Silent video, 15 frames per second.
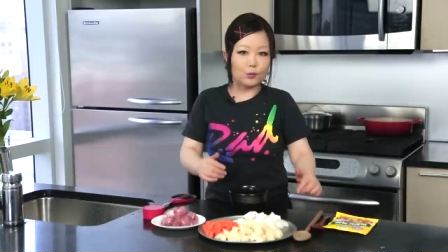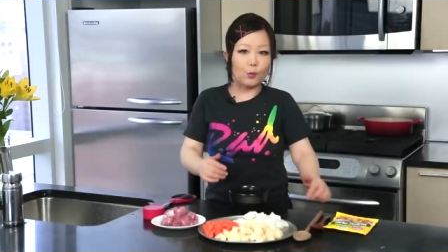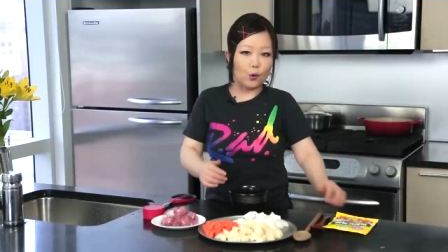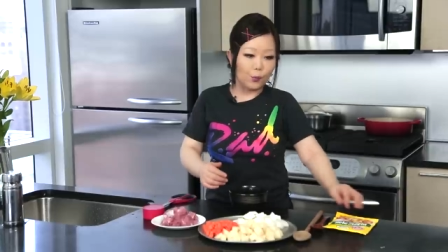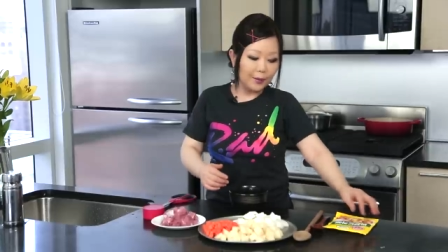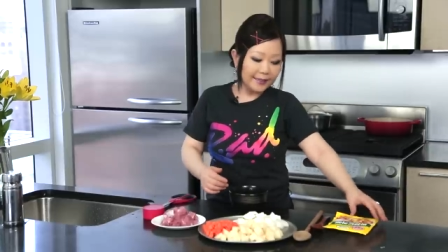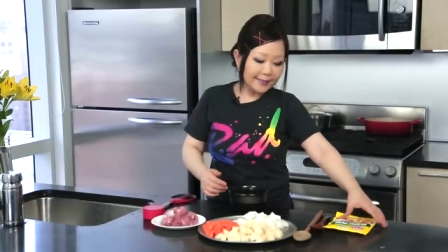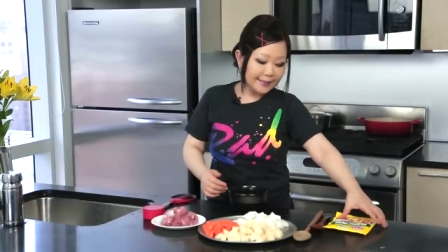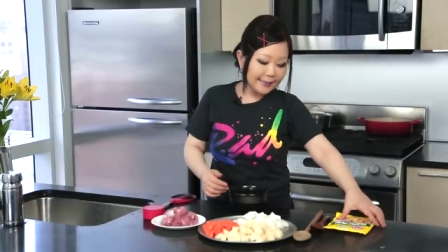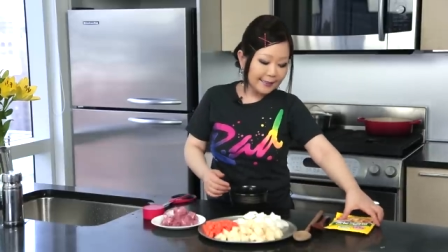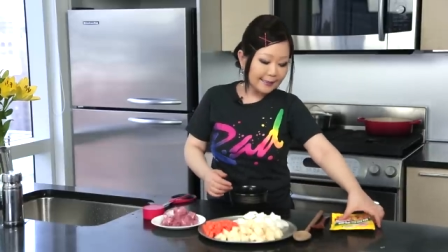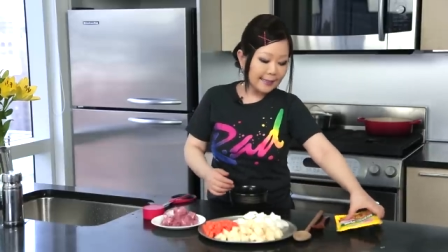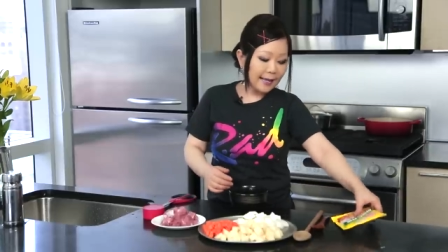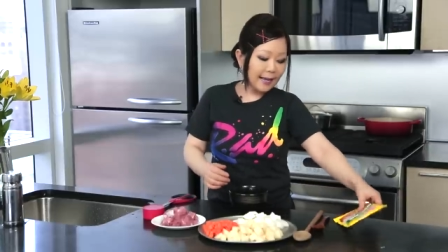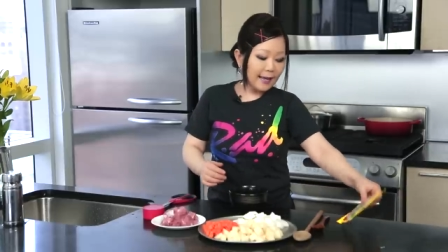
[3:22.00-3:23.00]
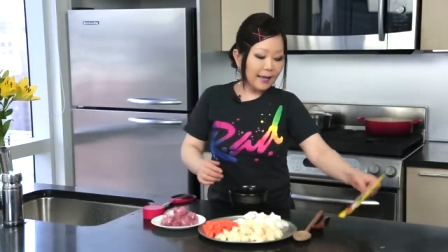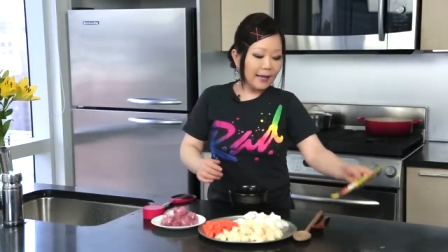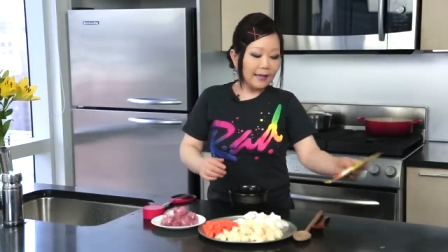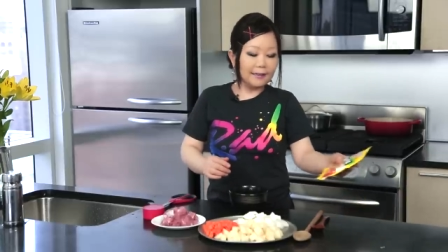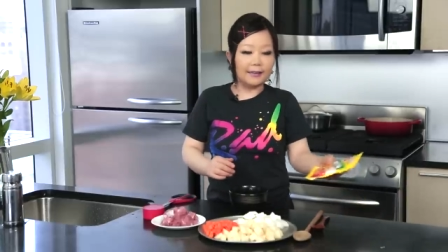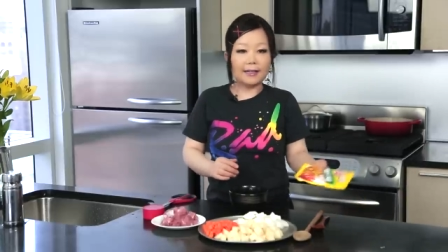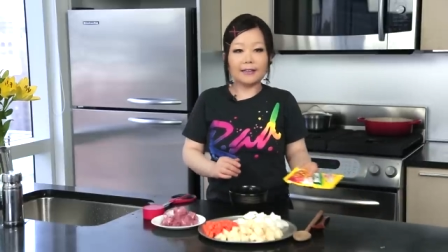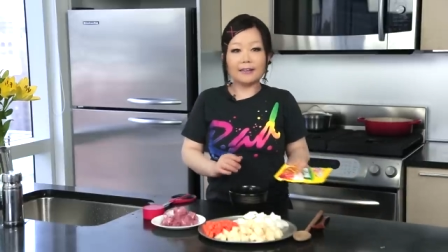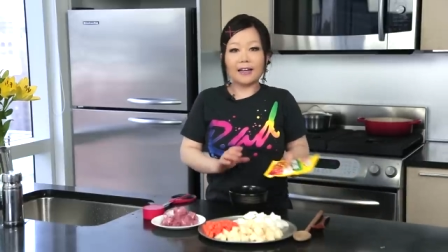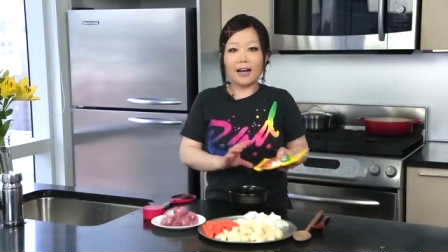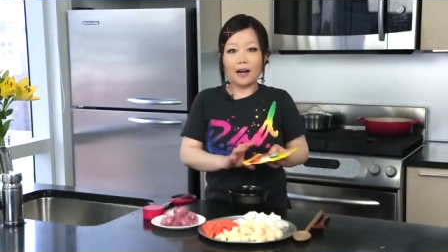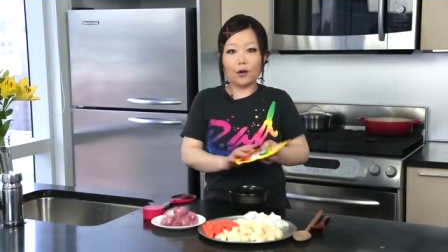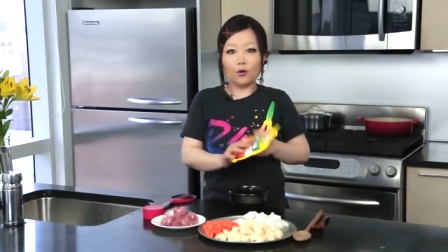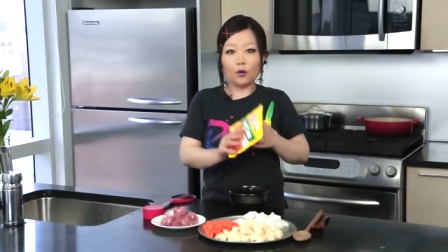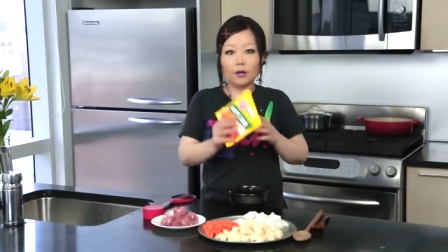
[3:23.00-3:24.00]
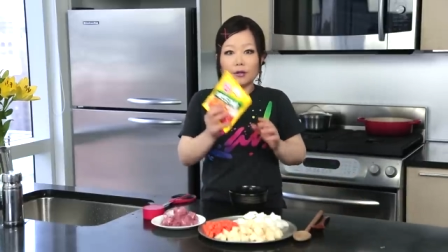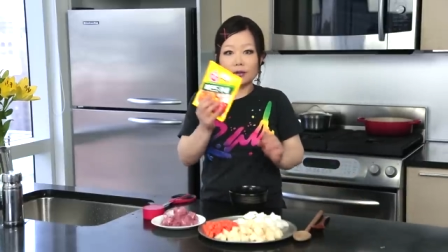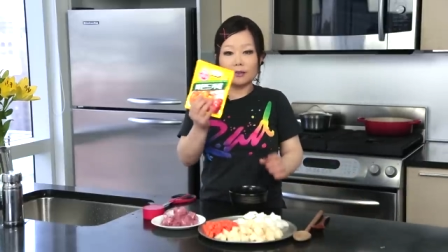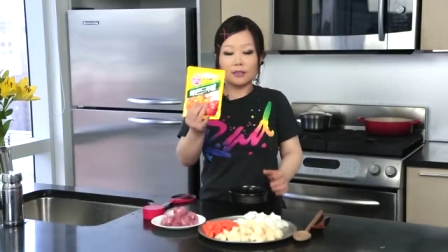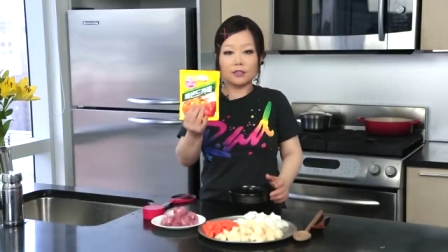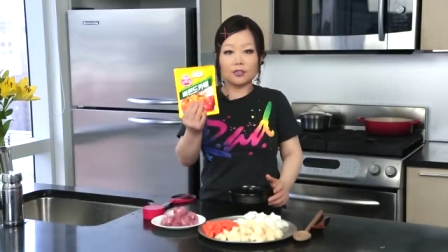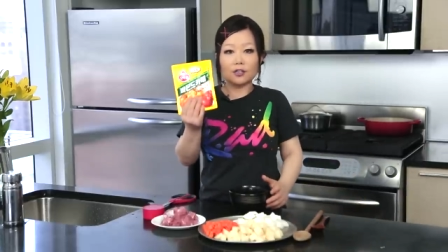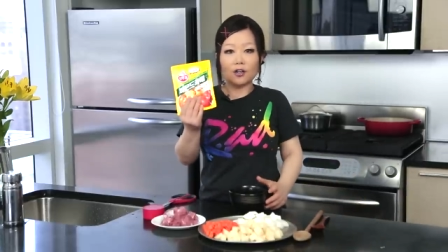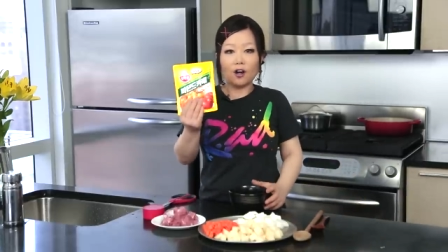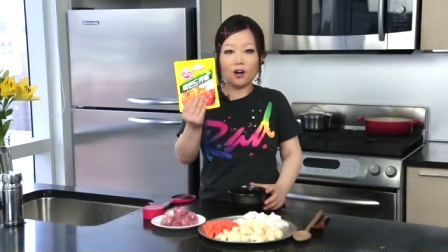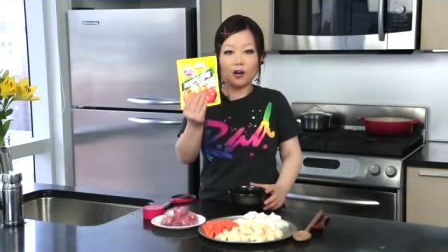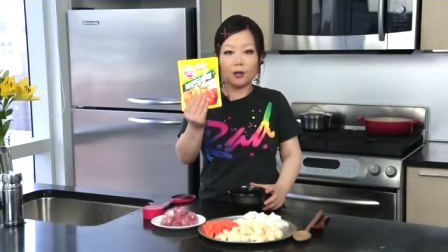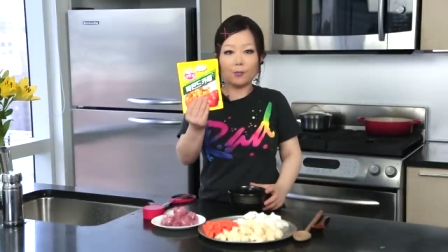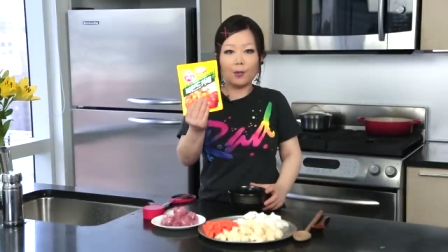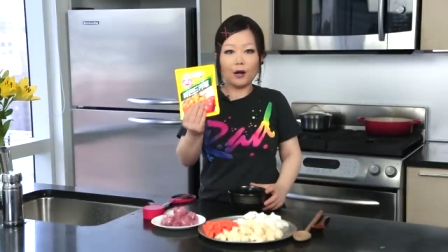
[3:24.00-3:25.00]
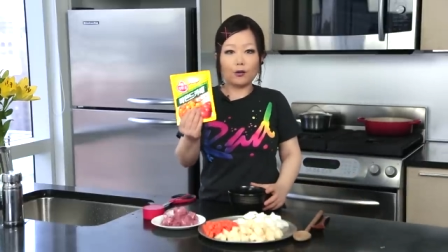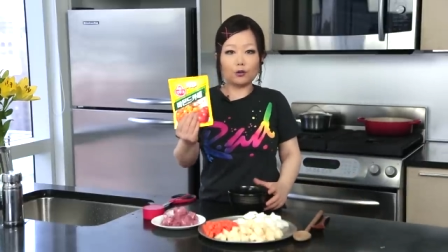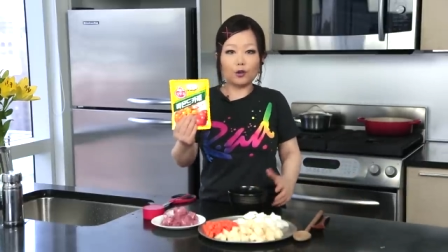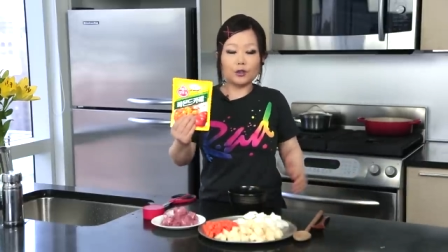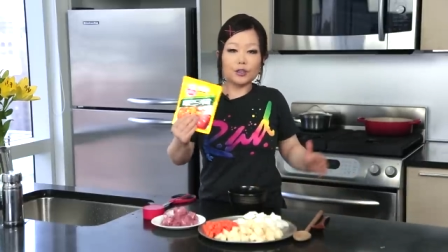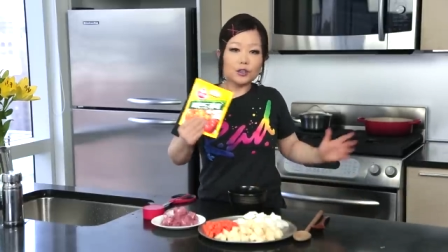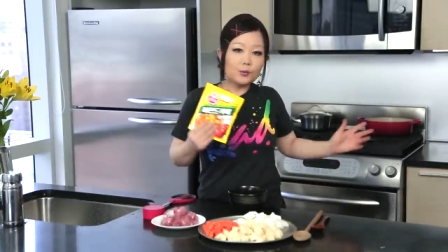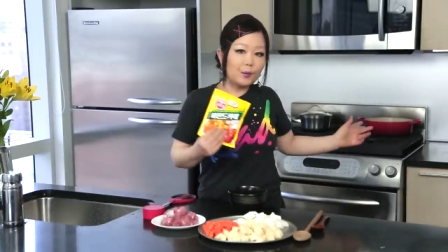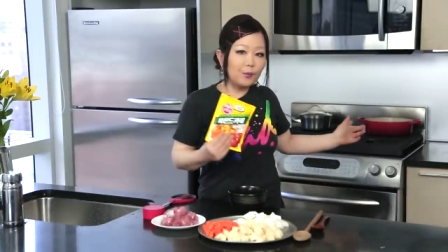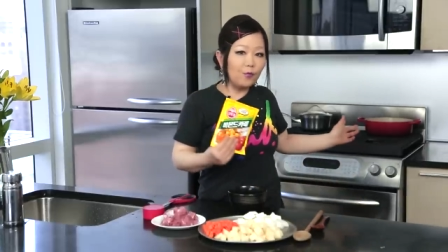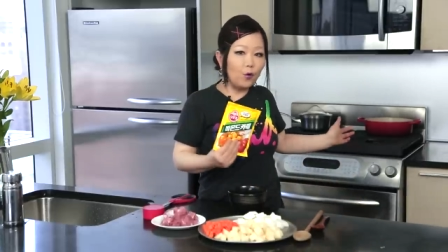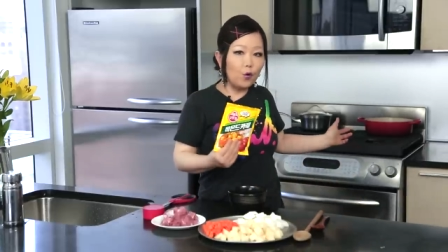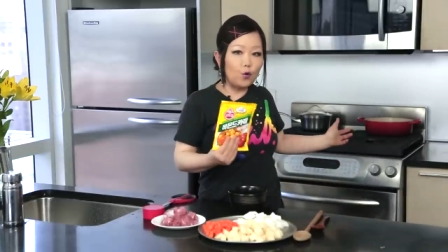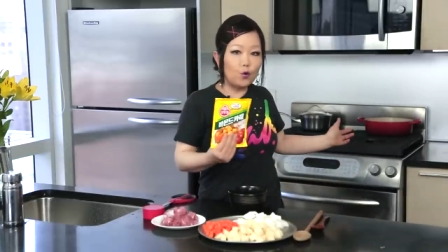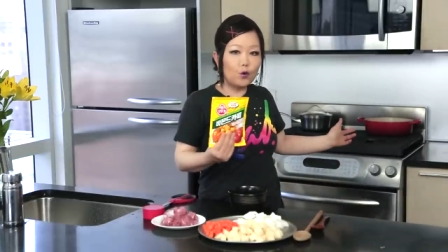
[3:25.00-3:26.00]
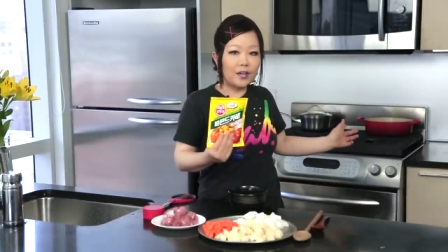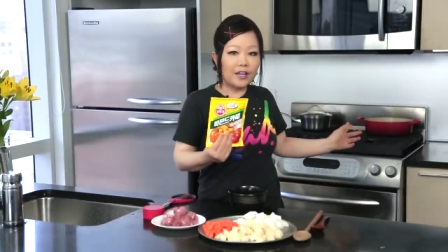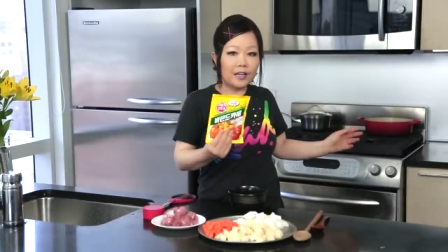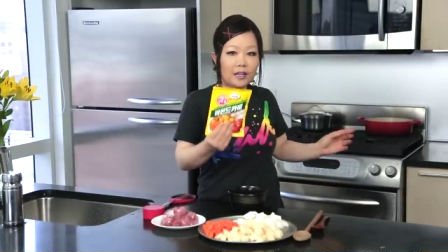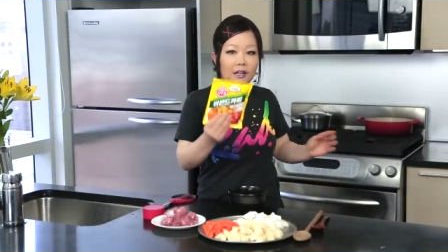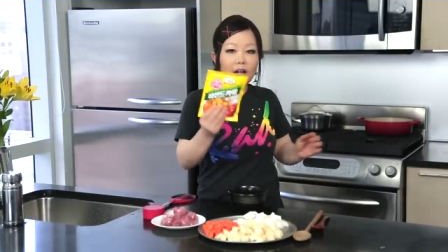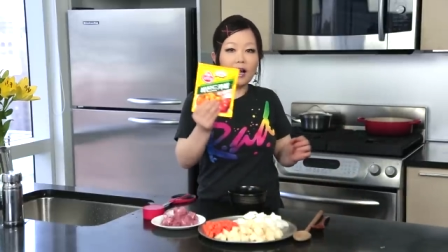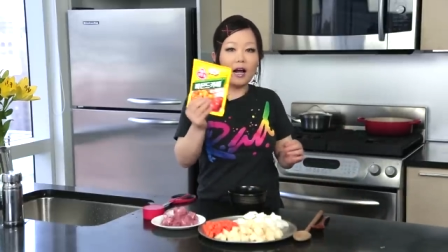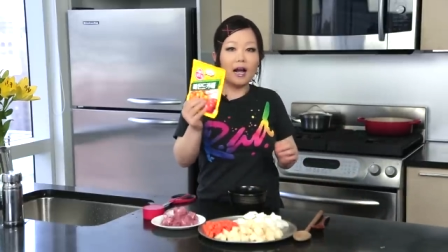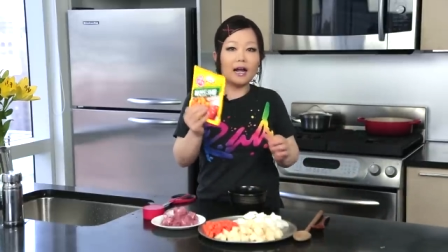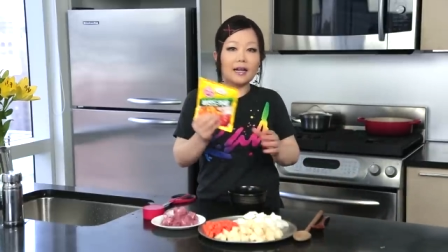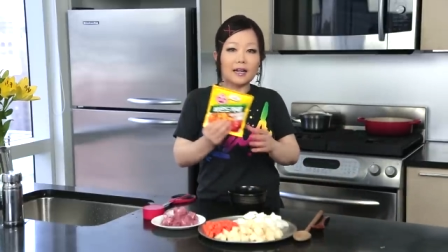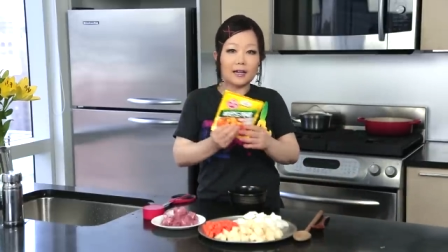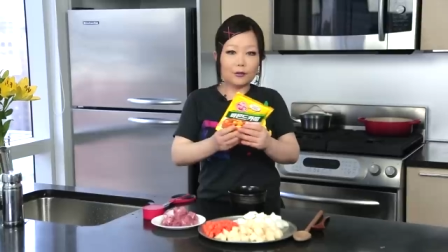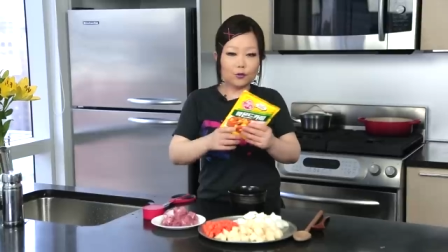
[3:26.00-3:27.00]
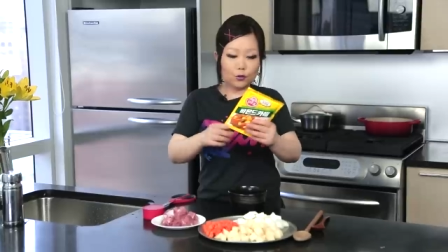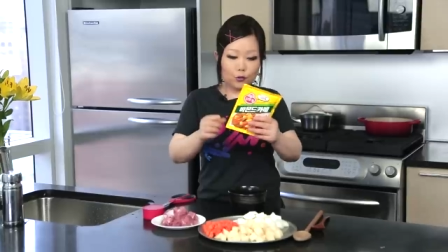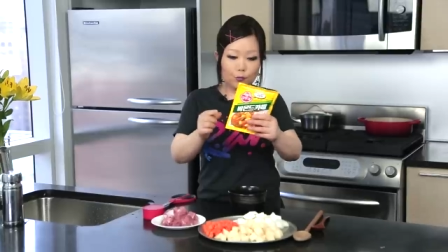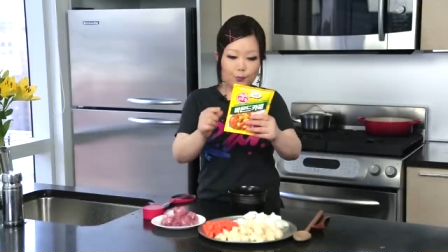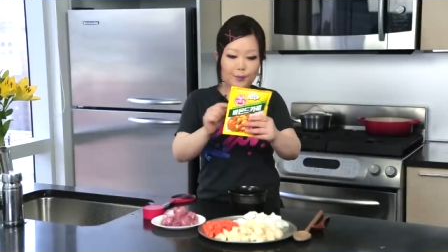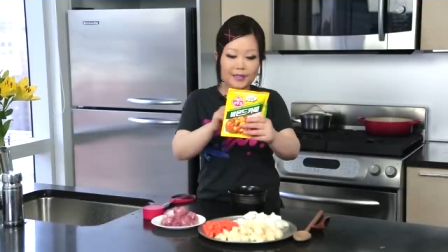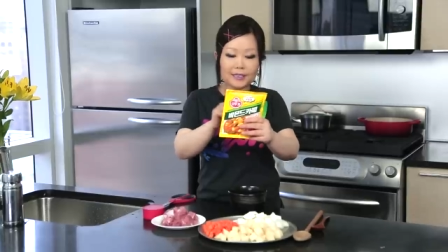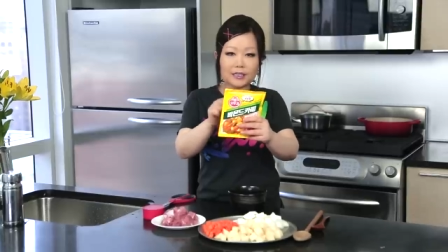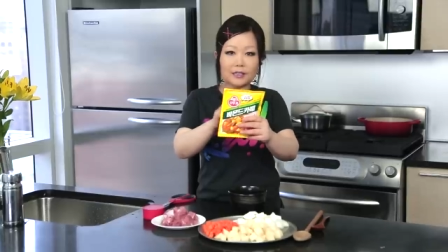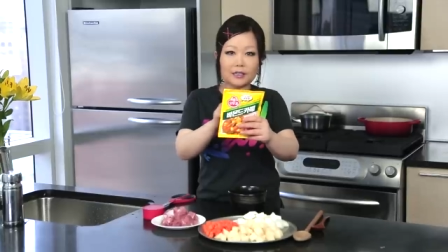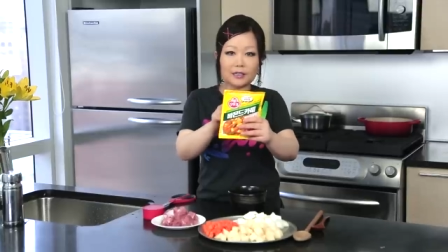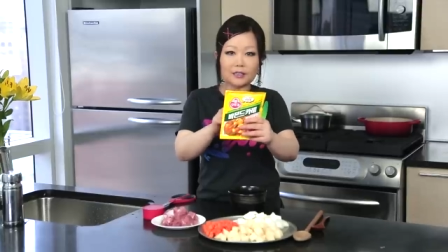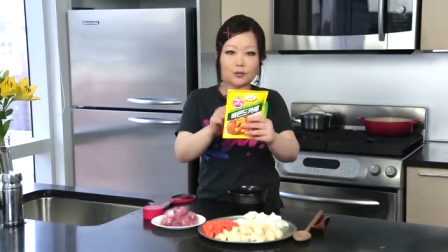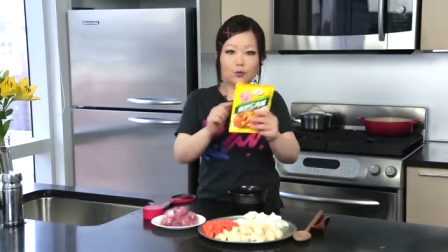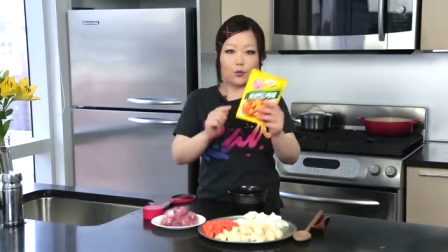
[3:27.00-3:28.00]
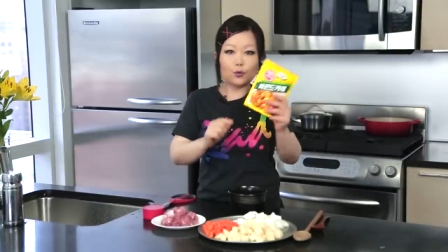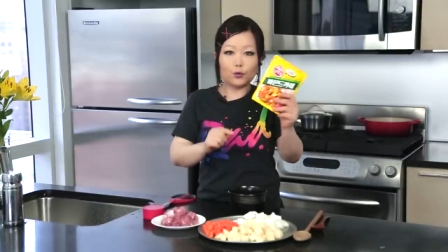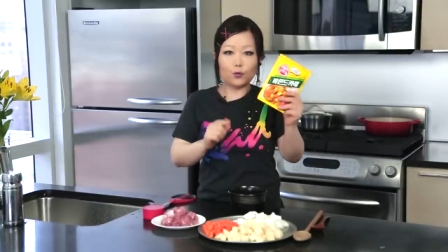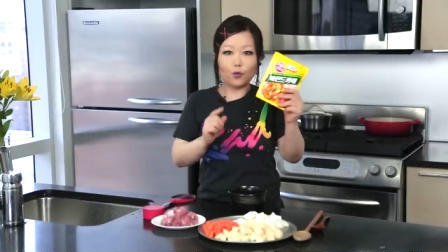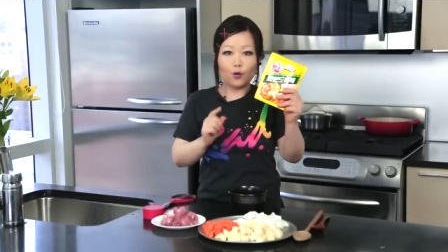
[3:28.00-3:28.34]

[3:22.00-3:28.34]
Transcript: small pieces. And then now this is curry powder. Just before cooking, I like to mix this with